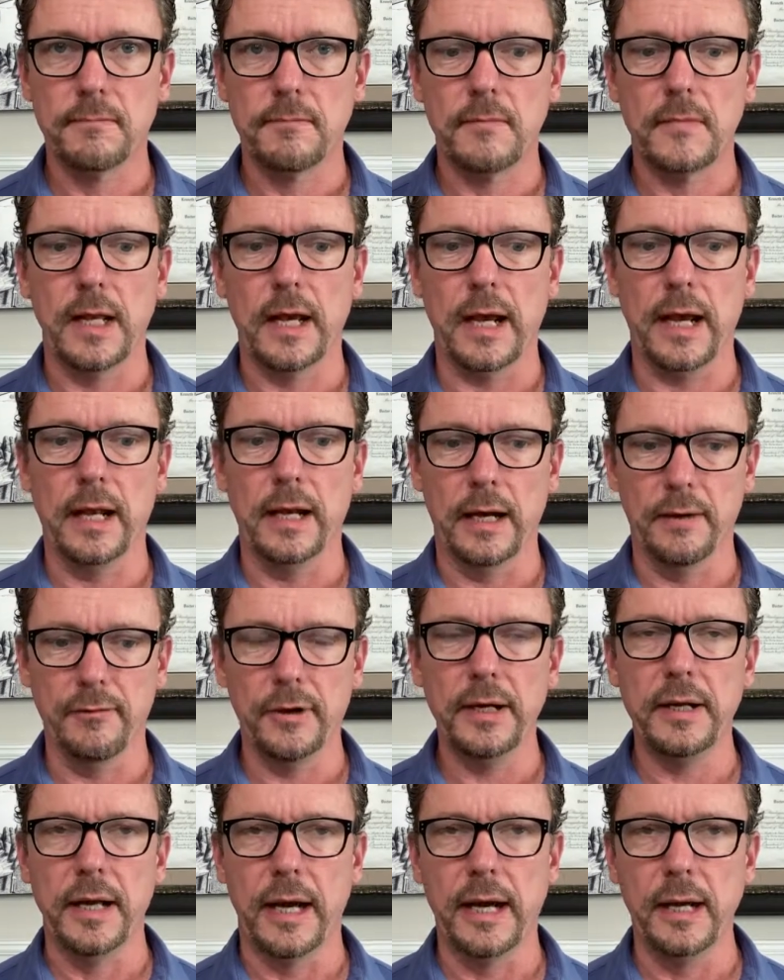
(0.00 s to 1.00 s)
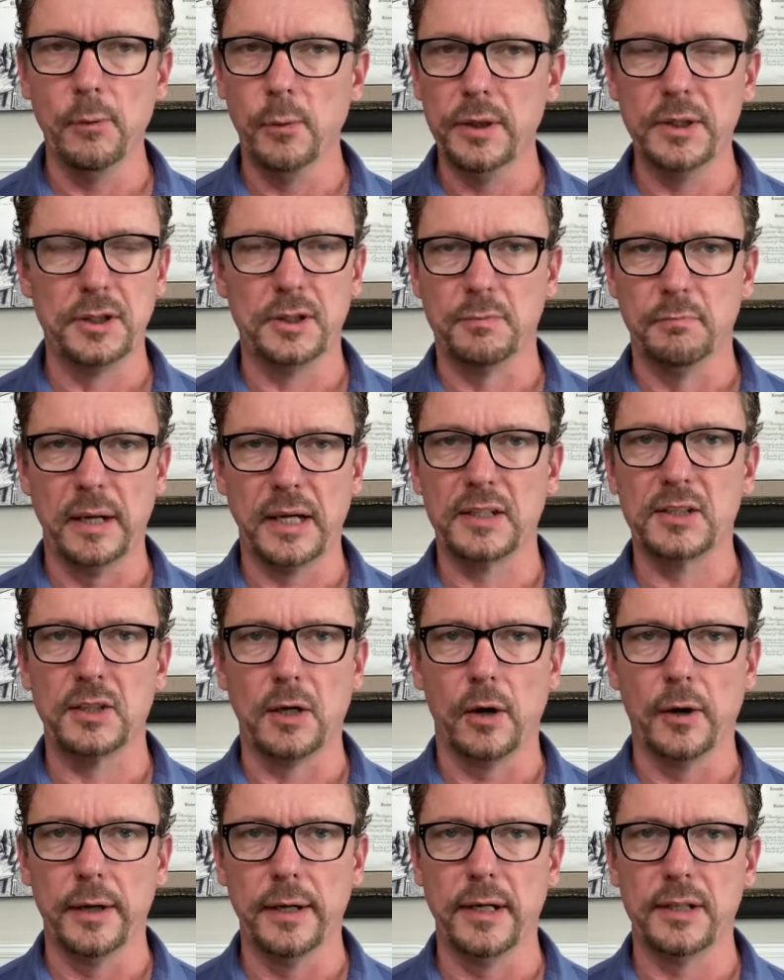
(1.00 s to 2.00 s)
and every day we just mix
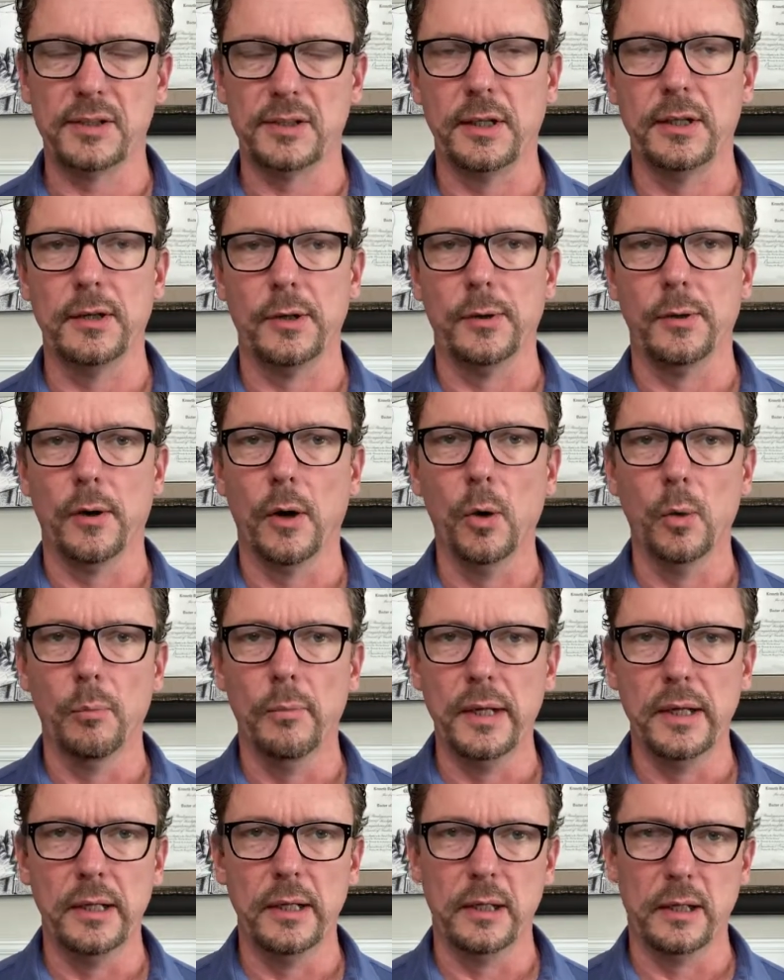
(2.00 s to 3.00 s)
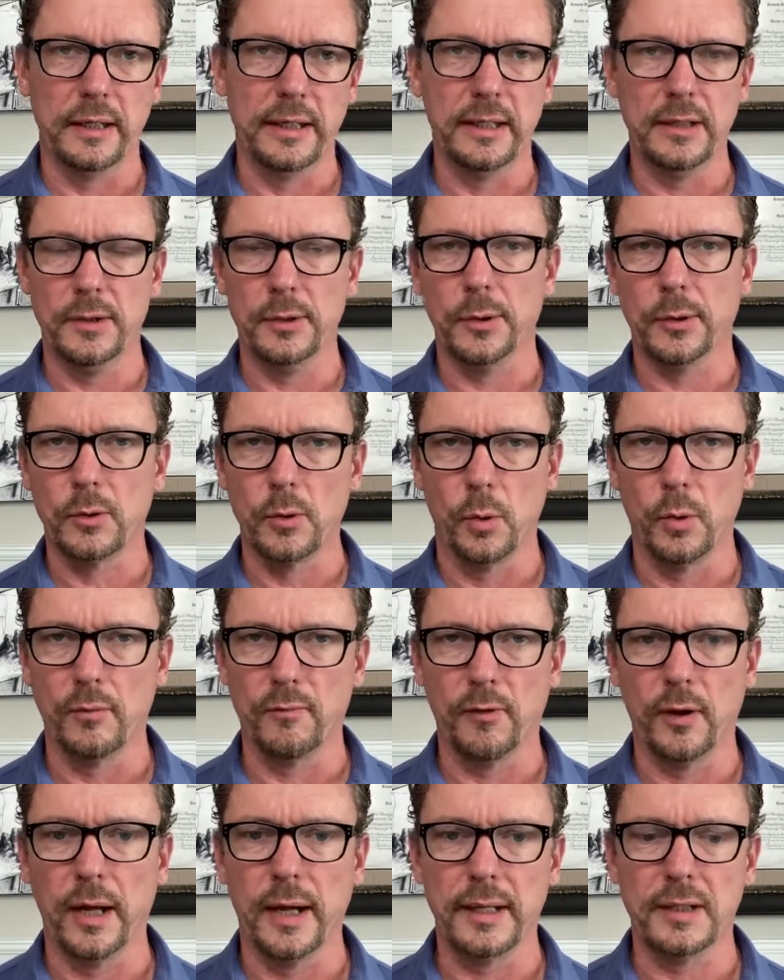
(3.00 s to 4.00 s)
sawdust into your oatmeal and into your
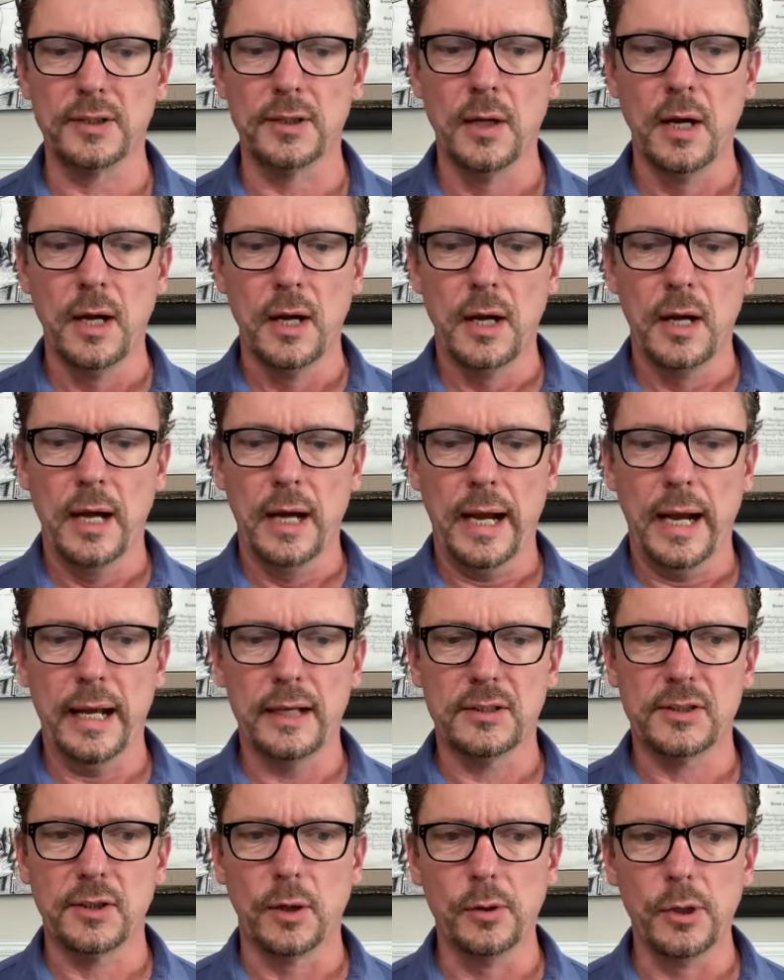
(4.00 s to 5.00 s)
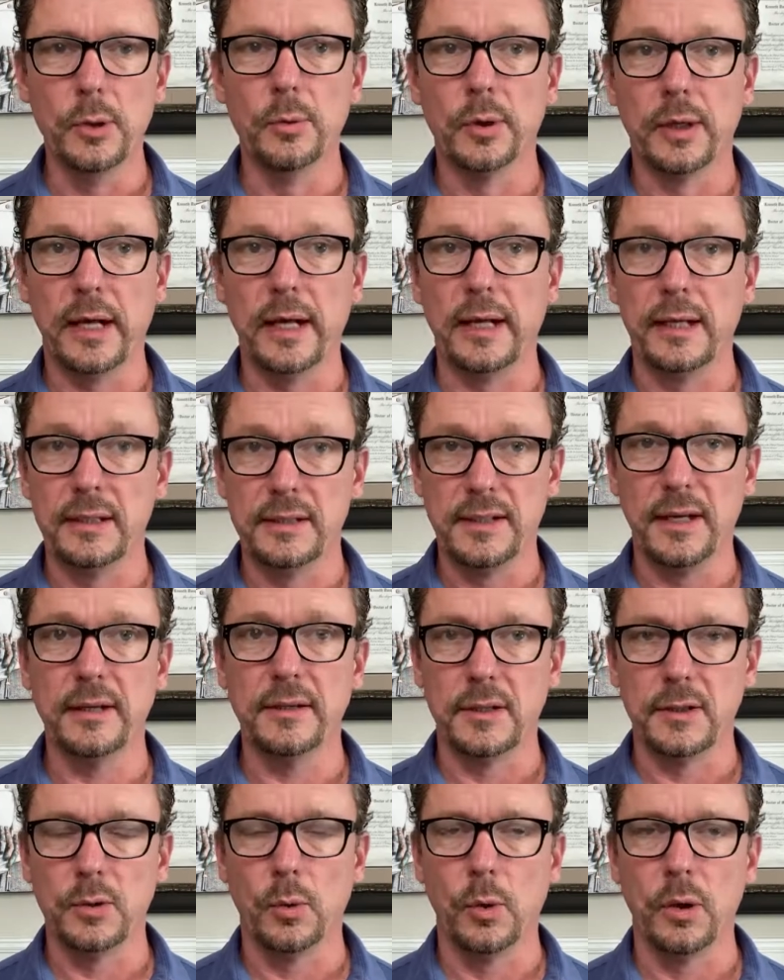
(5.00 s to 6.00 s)
cornflakes, and so you were getting 10
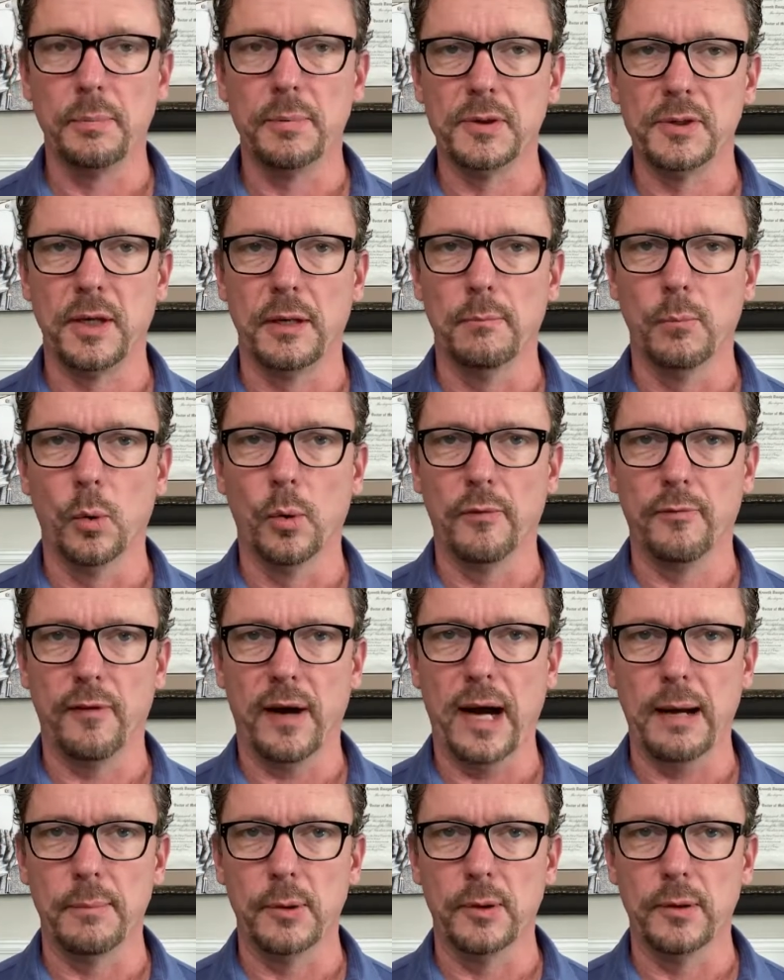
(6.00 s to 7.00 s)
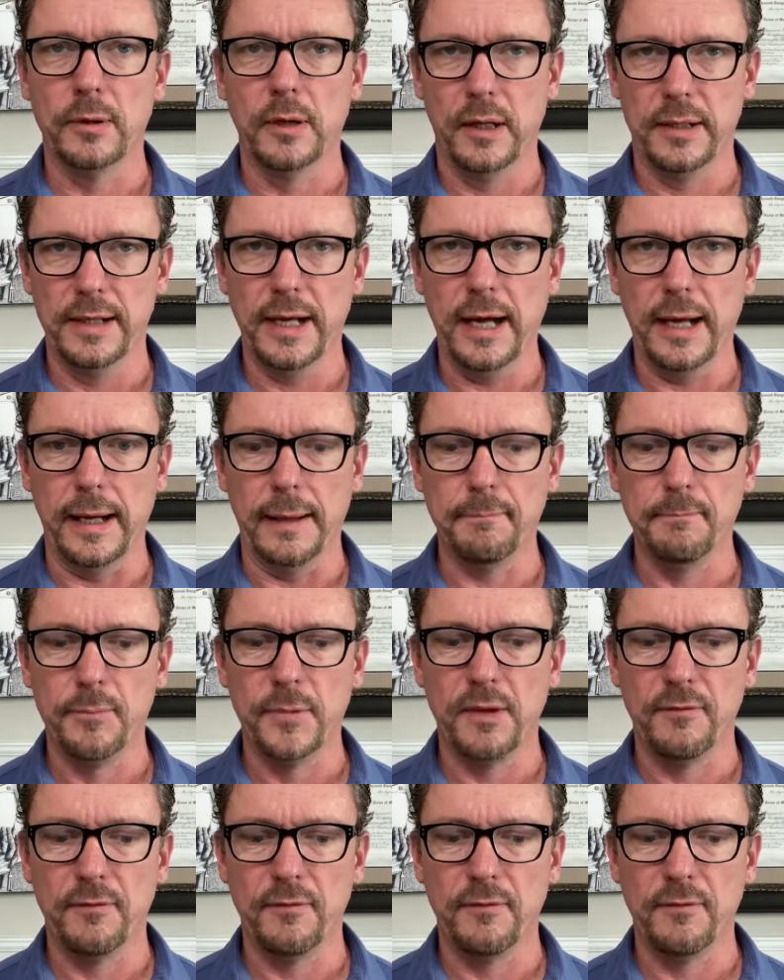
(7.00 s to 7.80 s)
to 20% more fiber a day.